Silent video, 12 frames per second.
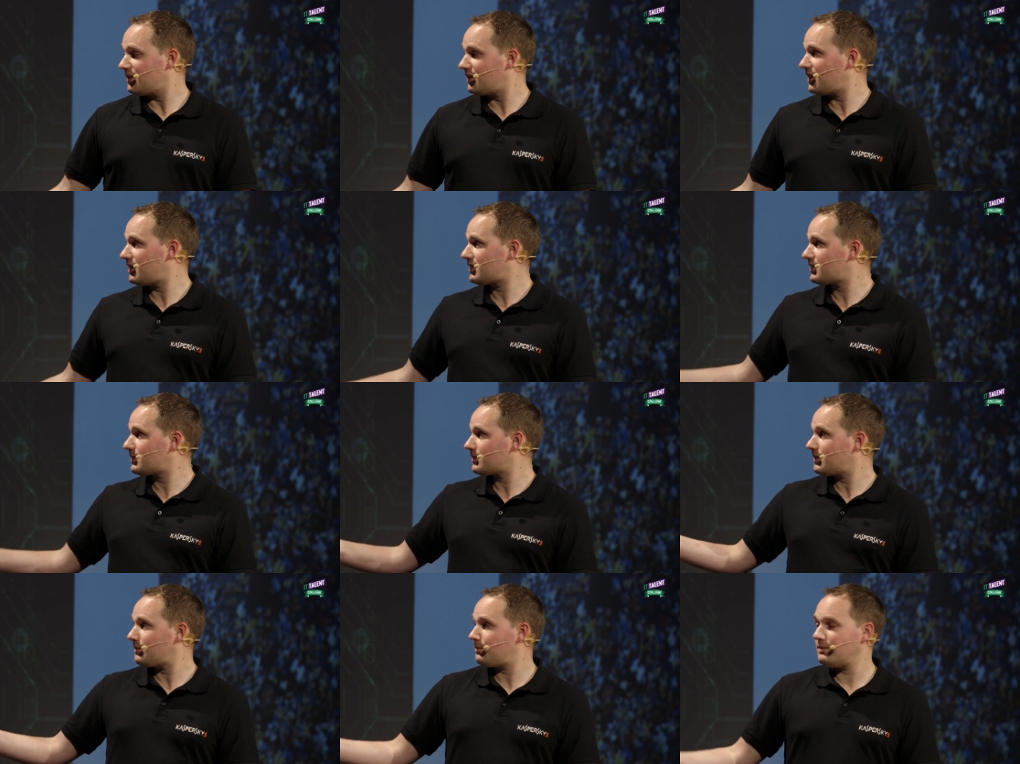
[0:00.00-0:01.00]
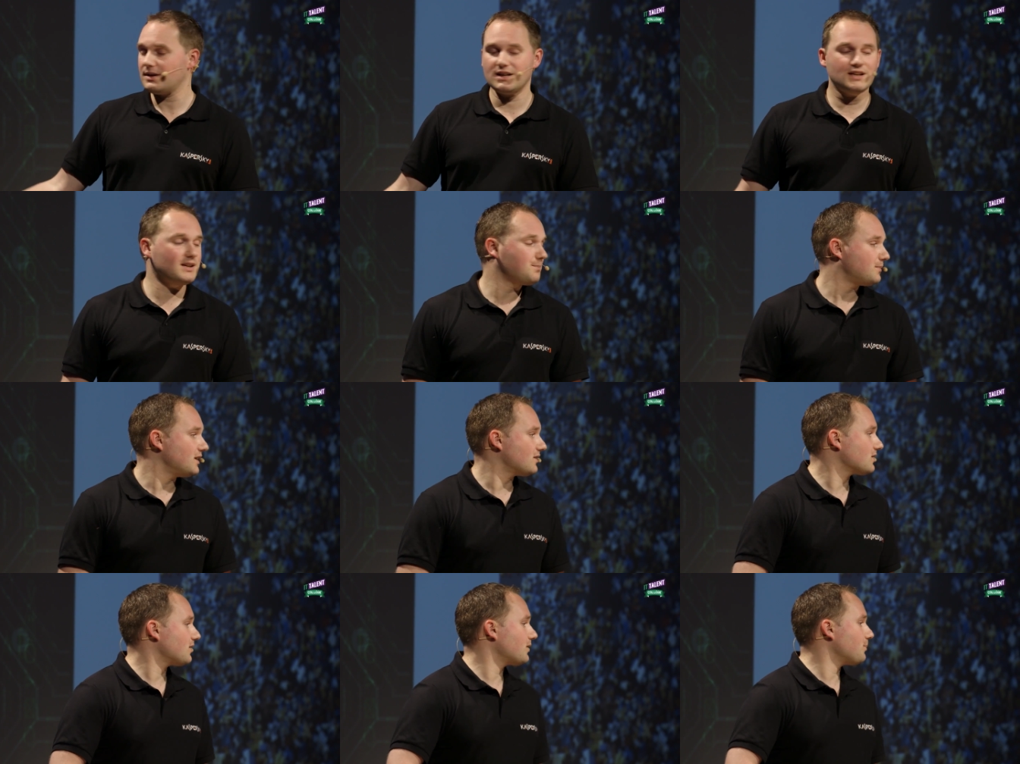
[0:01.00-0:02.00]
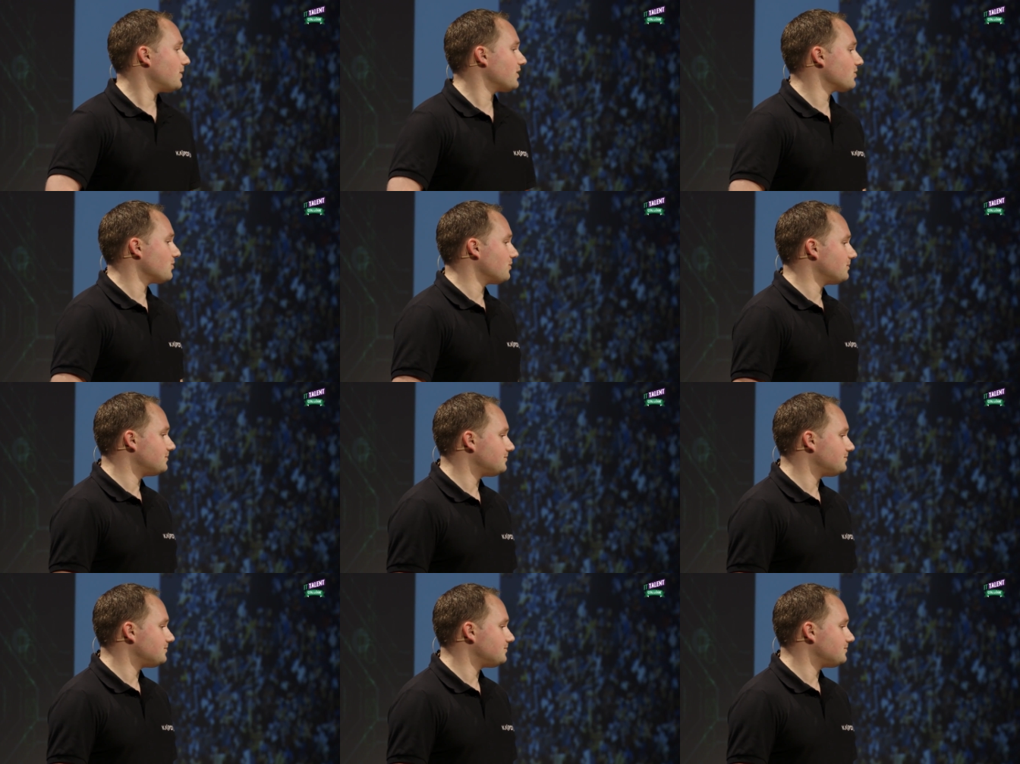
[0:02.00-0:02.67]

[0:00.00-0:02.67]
this many pieces of the puzzle.